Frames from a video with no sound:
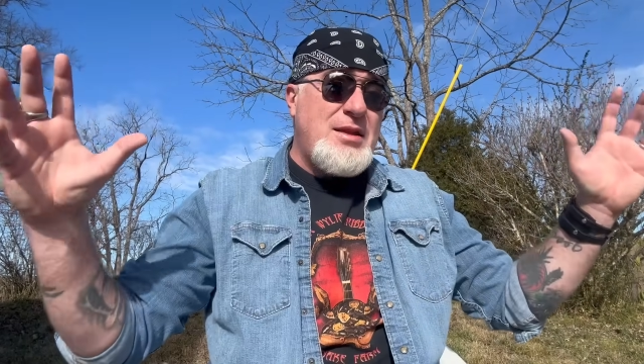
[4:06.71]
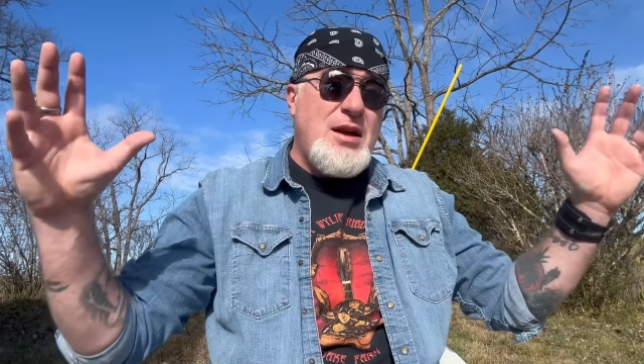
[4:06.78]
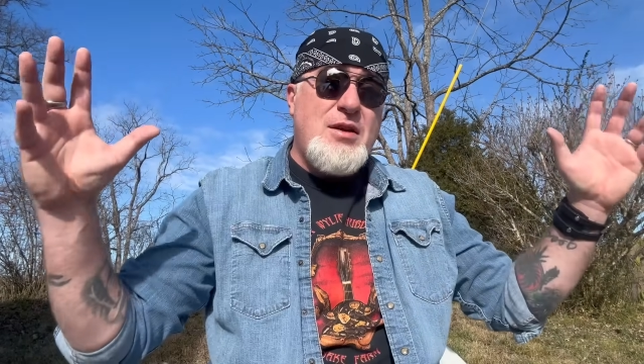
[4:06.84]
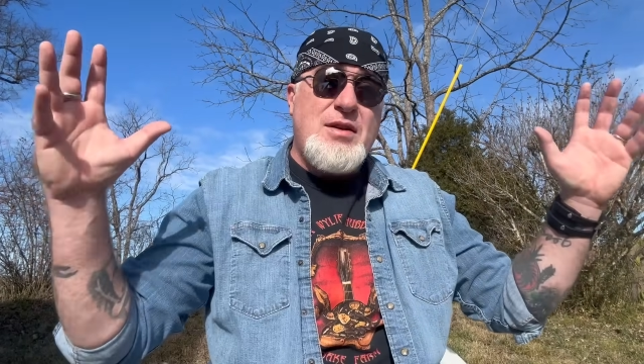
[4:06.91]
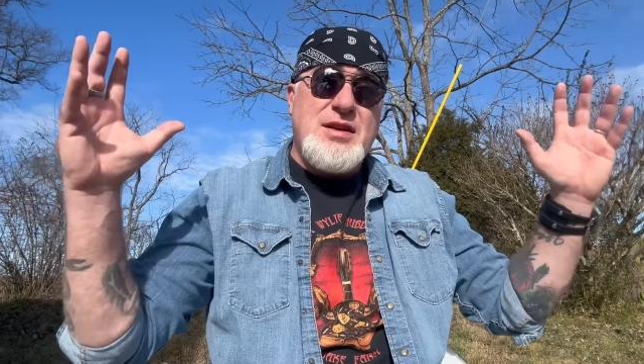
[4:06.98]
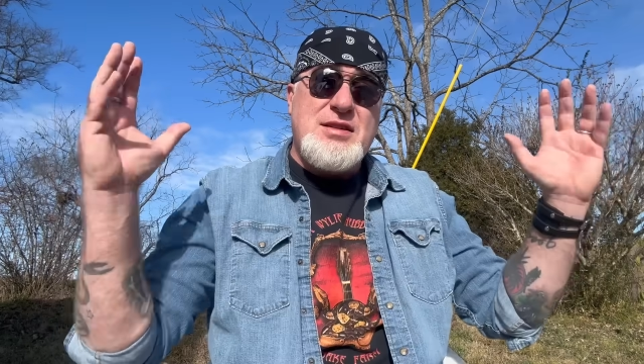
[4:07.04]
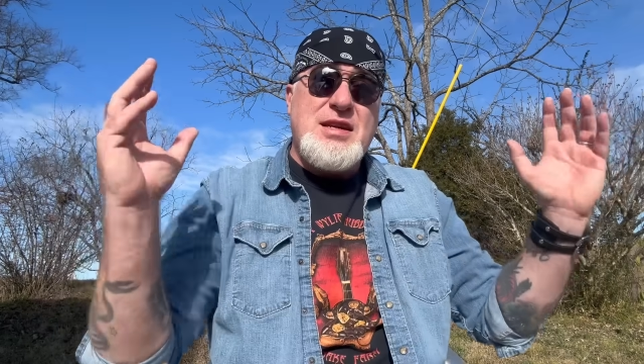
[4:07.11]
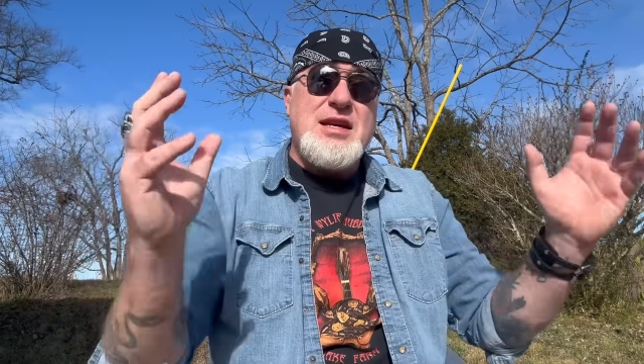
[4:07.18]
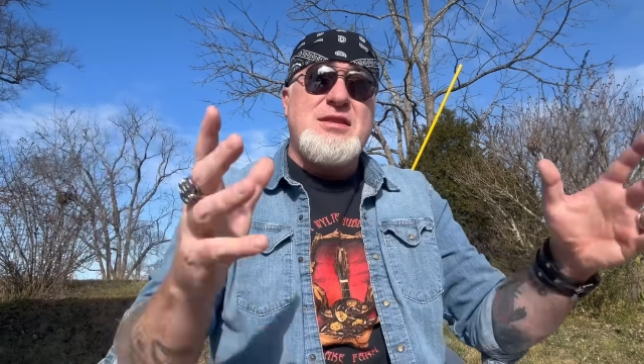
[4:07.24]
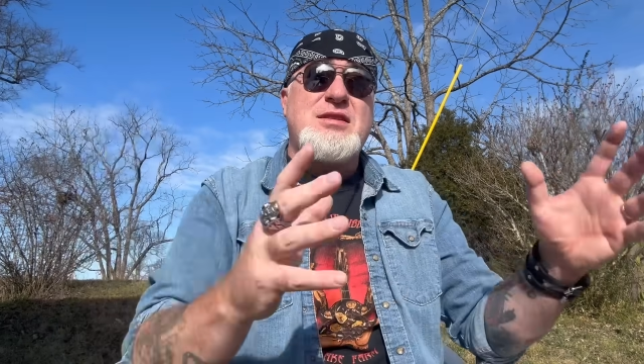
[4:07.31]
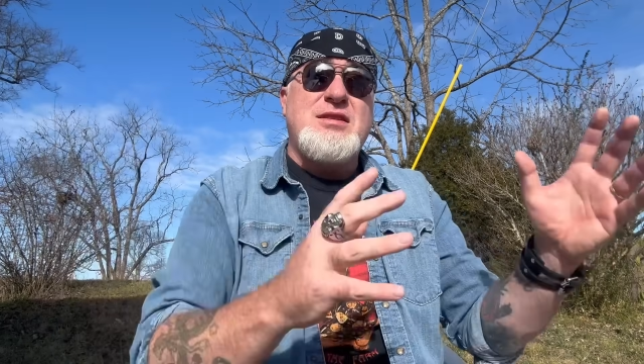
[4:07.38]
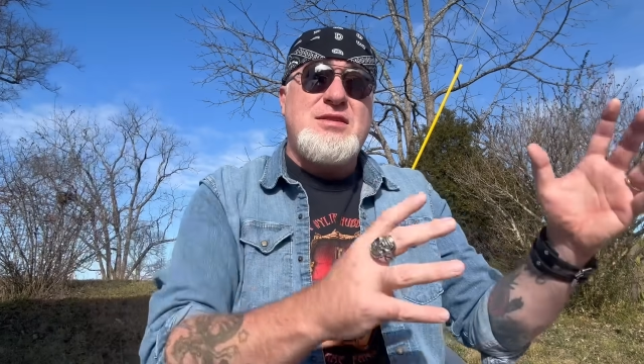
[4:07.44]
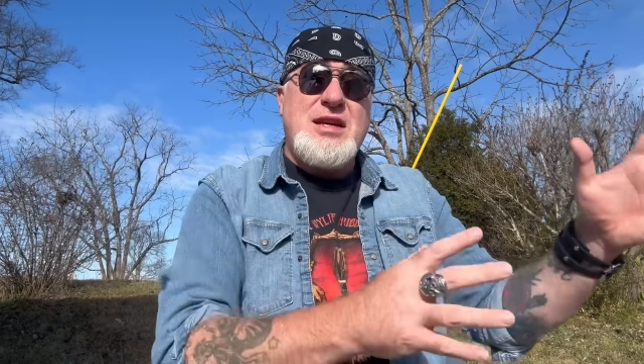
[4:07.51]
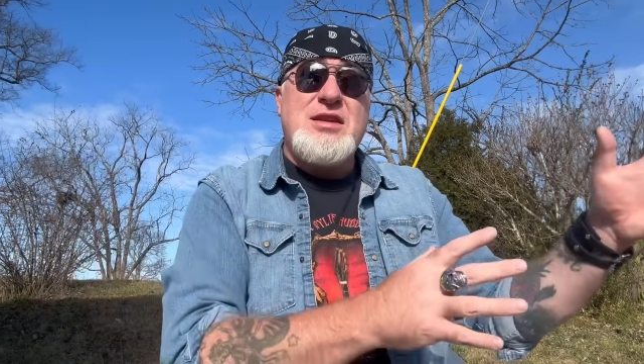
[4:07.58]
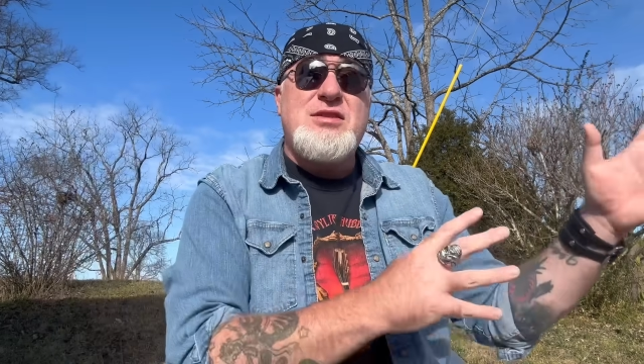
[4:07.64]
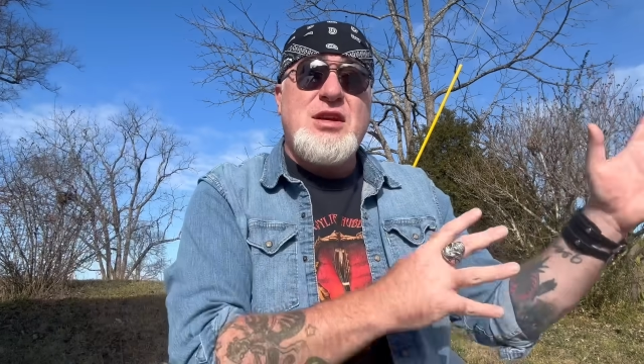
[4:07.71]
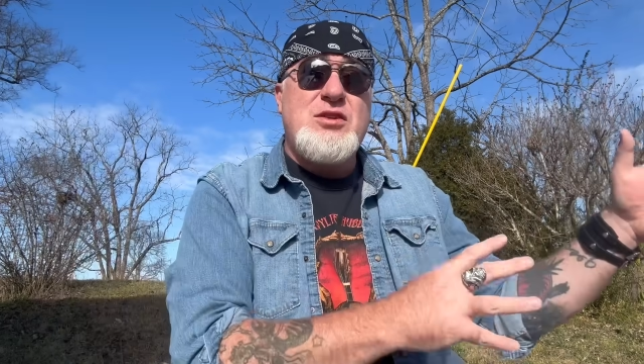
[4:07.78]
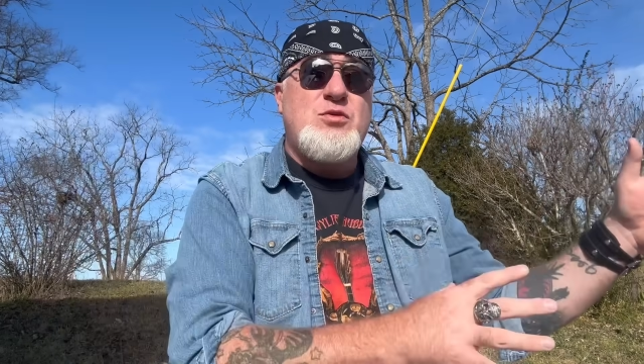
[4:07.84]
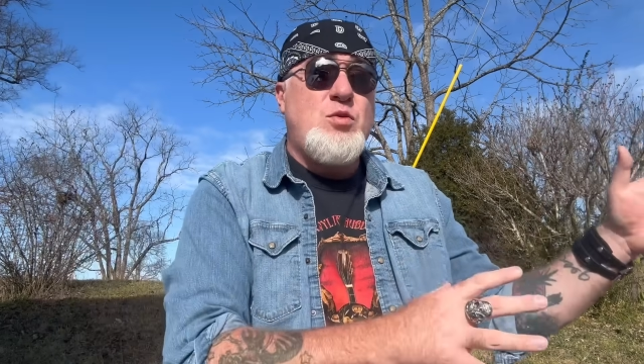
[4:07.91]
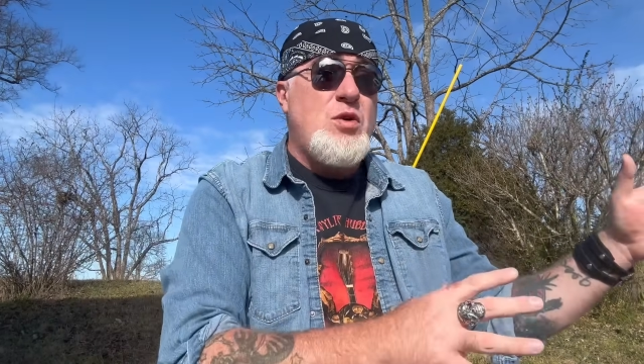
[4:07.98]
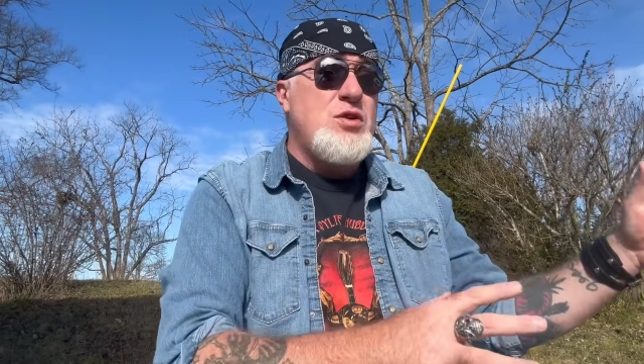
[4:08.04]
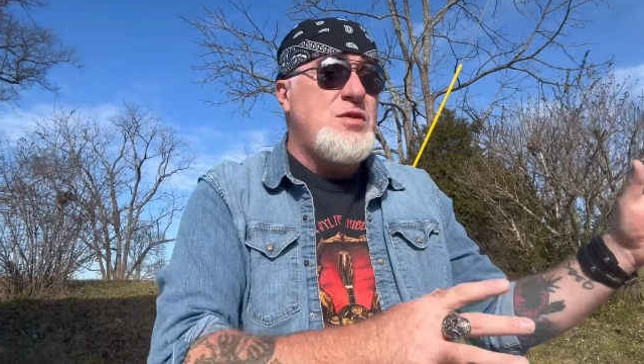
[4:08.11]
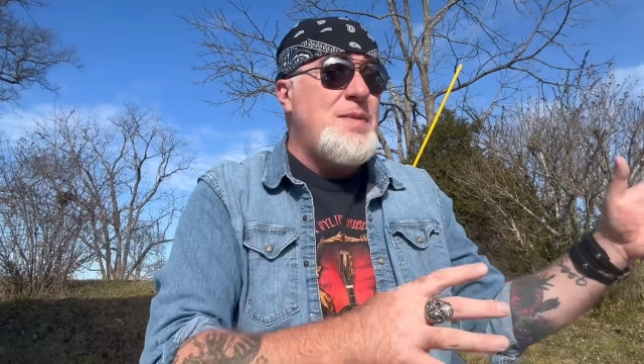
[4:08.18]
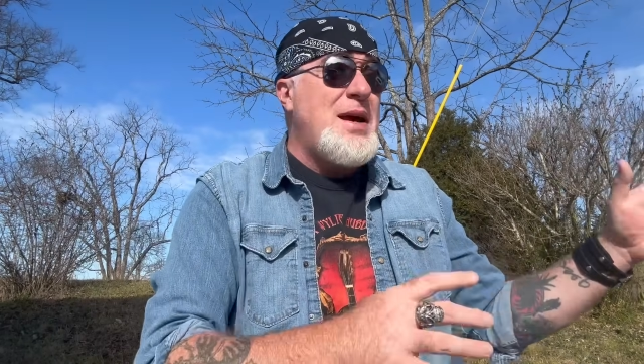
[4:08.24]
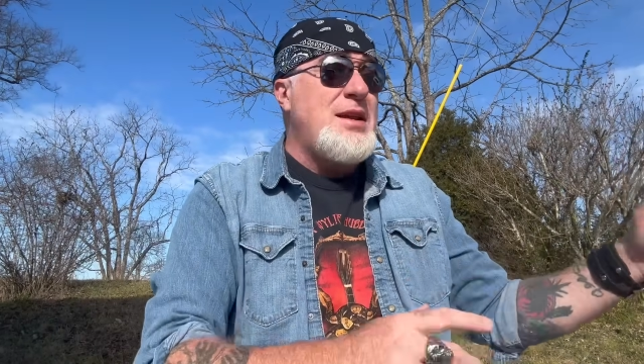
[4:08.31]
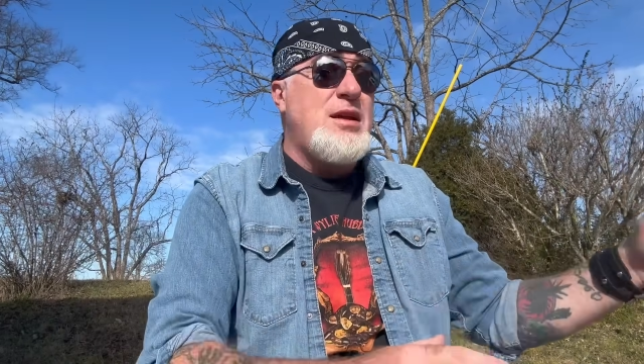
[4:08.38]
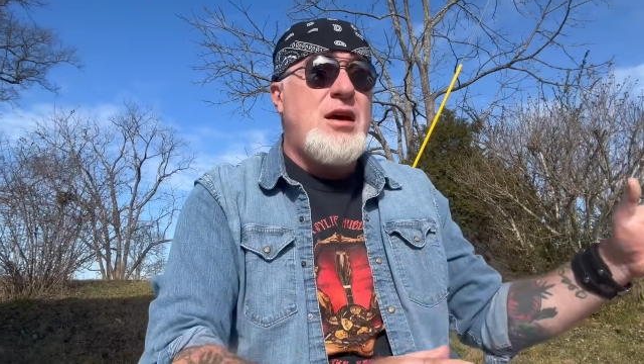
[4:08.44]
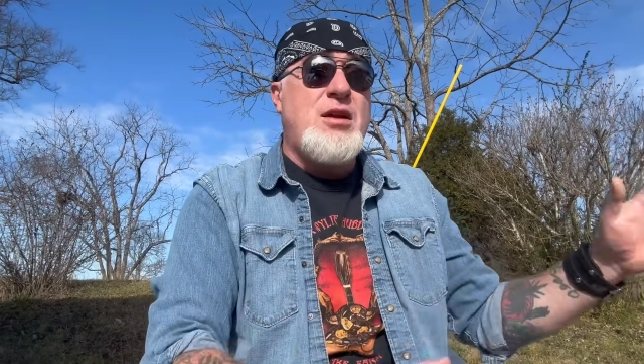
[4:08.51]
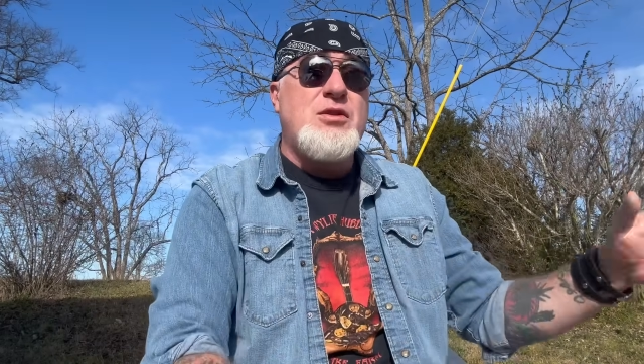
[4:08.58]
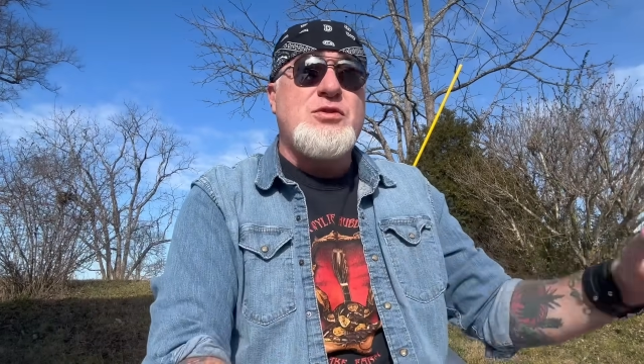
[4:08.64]
there that said such words about
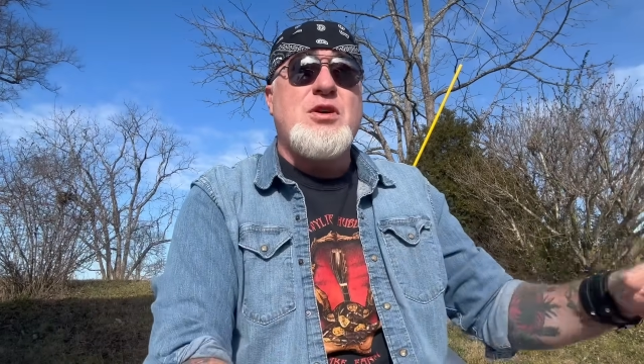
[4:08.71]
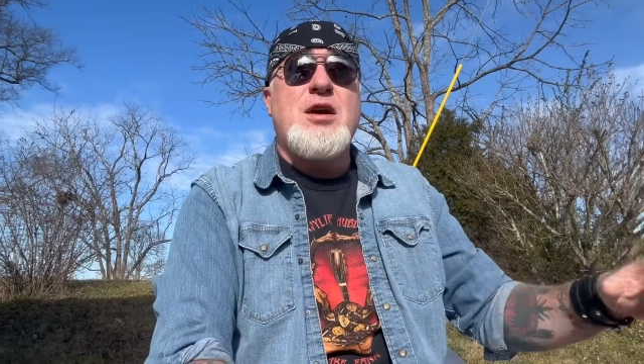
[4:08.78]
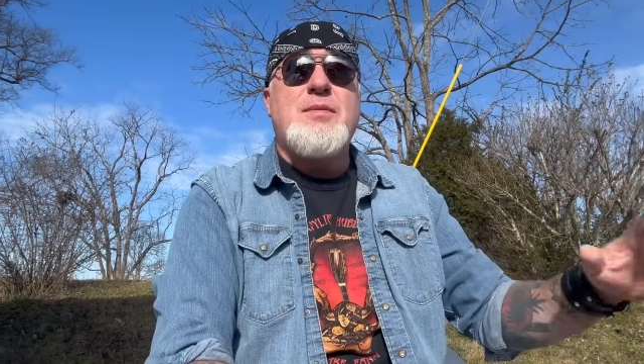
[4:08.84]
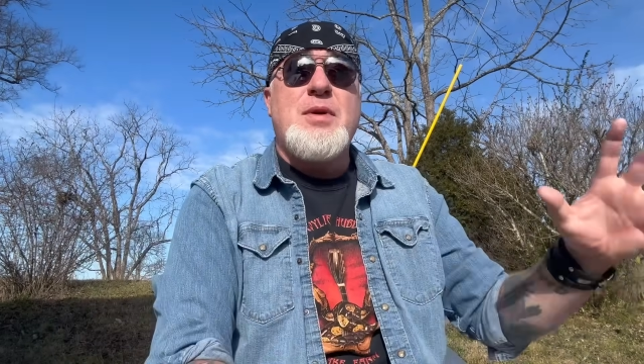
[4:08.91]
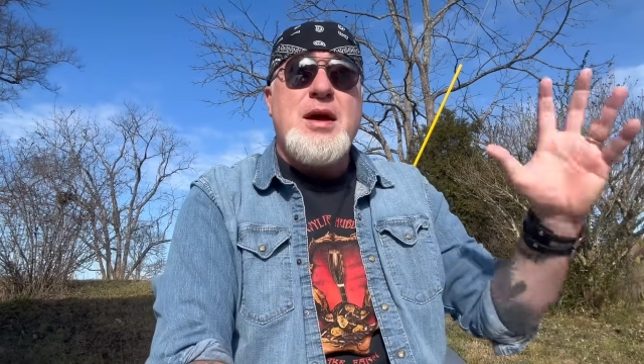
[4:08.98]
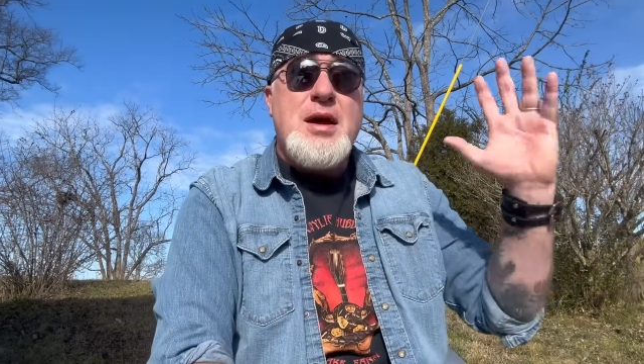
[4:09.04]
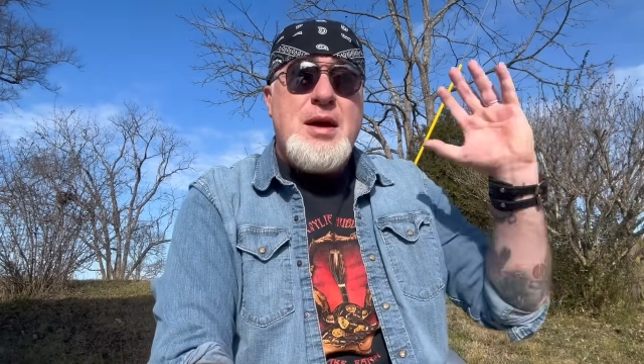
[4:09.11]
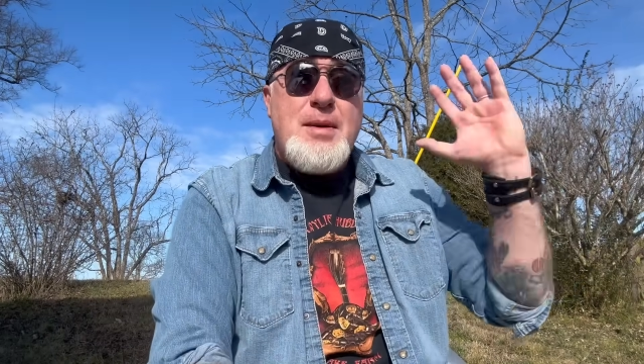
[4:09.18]
Donald Trump,